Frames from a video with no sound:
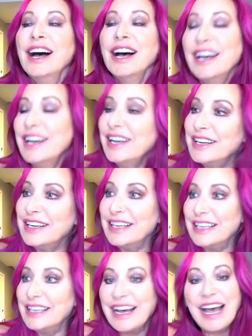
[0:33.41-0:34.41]

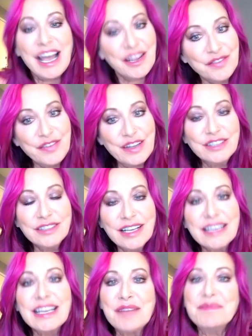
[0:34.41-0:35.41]
I feel
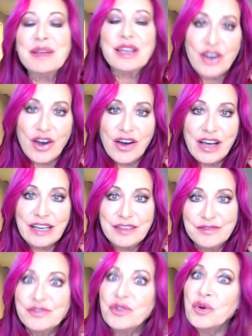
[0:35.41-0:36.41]
like I've been
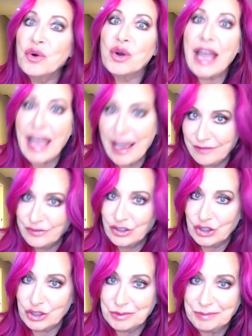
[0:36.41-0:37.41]
gone
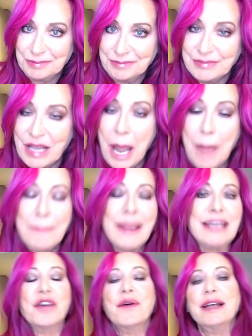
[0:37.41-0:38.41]
forever.
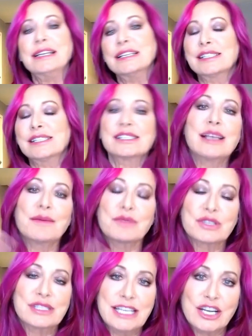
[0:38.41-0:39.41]
I know I did some summer
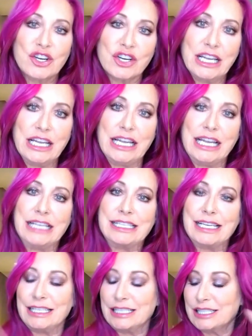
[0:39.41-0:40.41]
series,
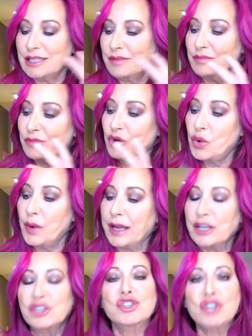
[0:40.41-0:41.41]
I did some
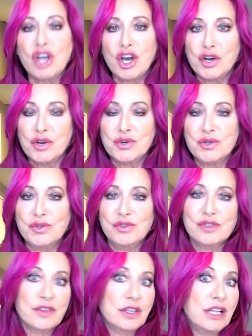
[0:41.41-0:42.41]
quick
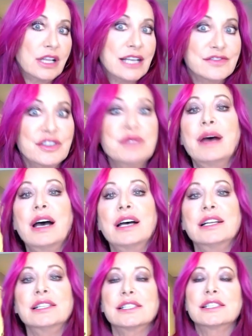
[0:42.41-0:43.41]
shows for the last few
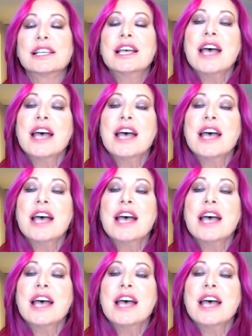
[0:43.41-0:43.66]
months.